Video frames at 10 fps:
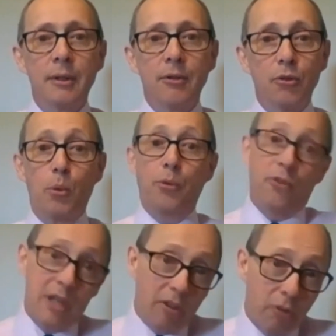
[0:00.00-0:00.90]
towards the
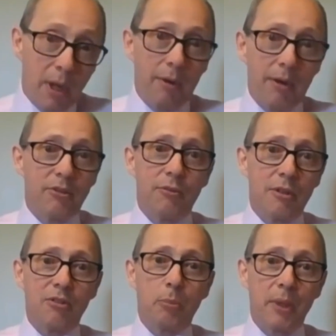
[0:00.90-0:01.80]
experience of
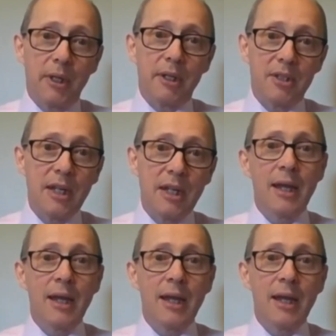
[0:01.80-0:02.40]
disability,